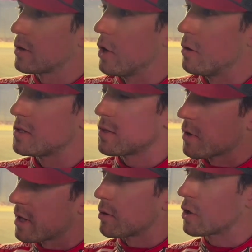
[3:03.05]
close to
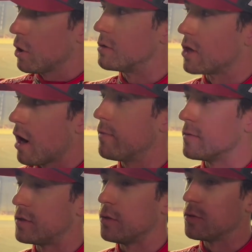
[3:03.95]
where they were close off
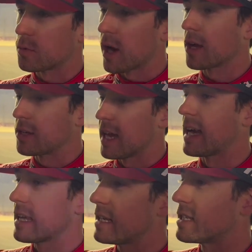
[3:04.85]
of two to where I could kind of get